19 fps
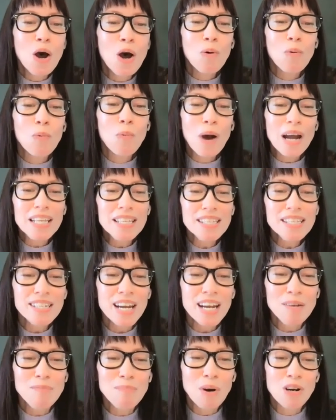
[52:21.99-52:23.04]

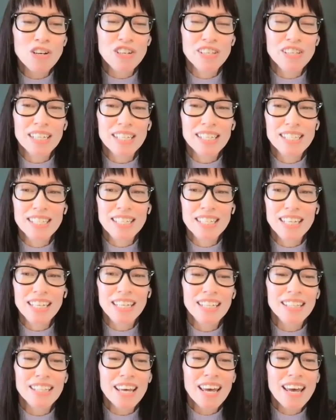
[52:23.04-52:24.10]
Wednesday, March
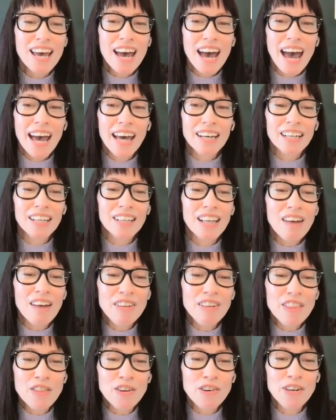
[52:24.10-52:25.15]
16th at
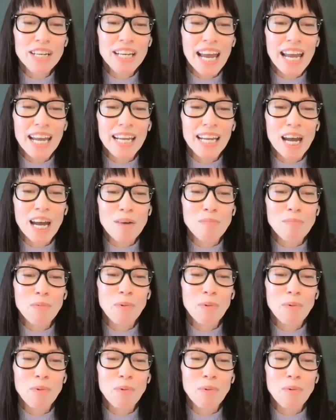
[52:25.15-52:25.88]
11:30 a.m.